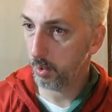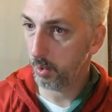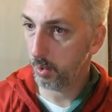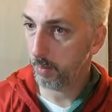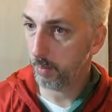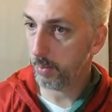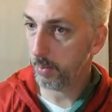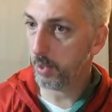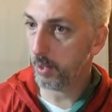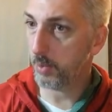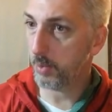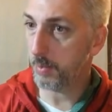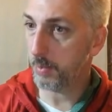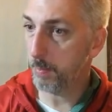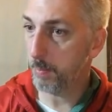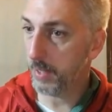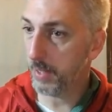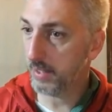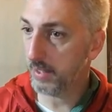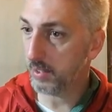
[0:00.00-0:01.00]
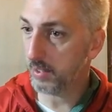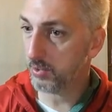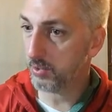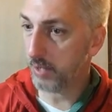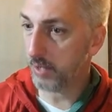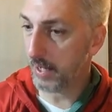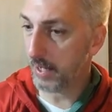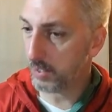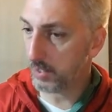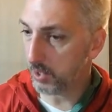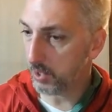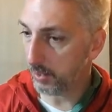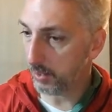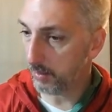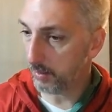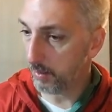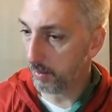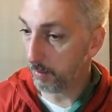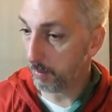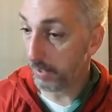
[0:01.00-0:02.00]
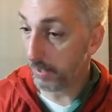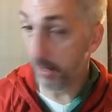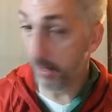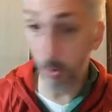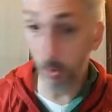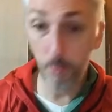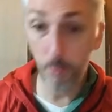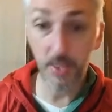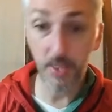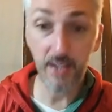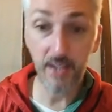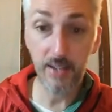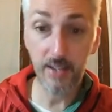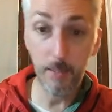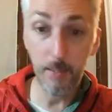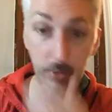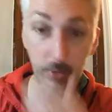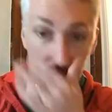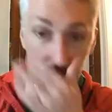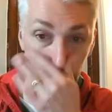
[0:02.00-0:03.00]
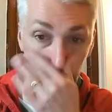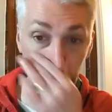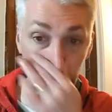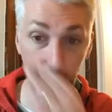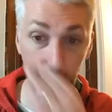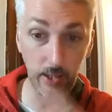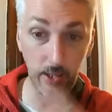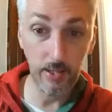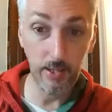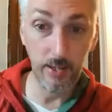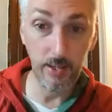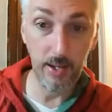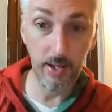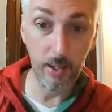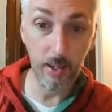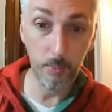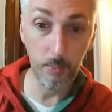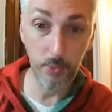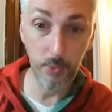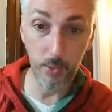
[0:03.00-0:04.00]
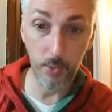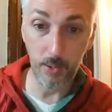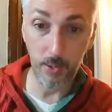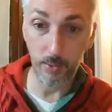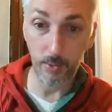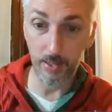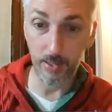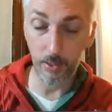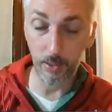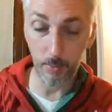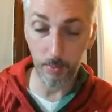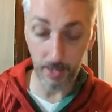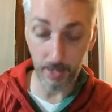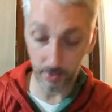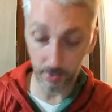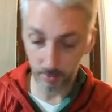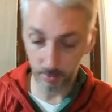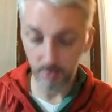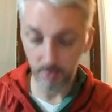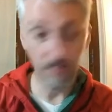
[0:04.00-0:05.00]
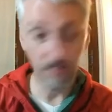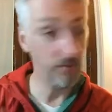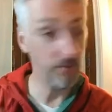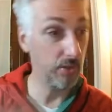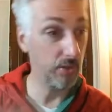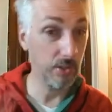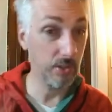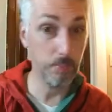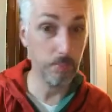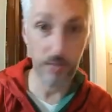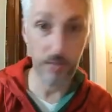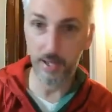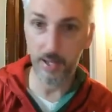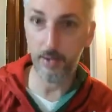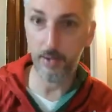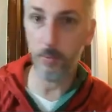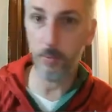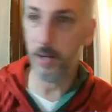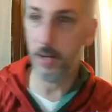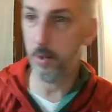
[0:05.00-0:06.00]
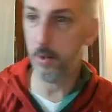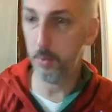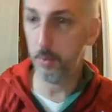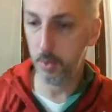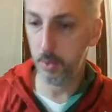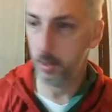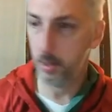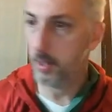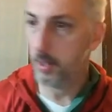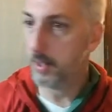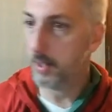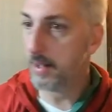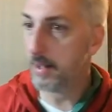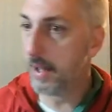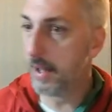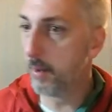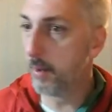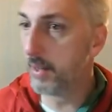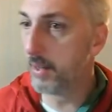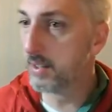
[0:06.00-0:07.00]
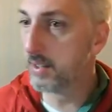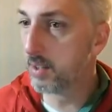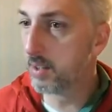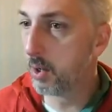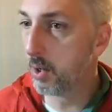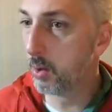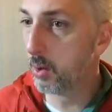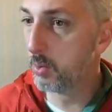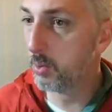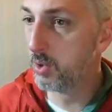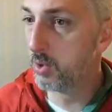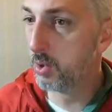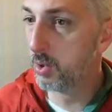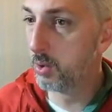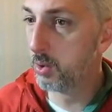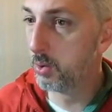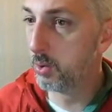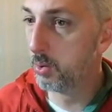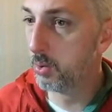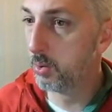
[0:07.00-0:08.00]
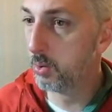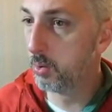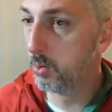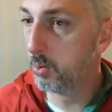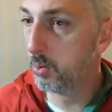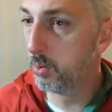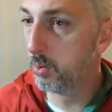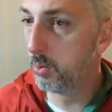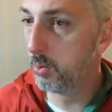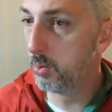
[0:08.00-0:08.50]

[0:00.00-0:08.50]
Birdo's a big distraction, but I hope that demonstration helped you out a little bit for just playing around. Now let's go to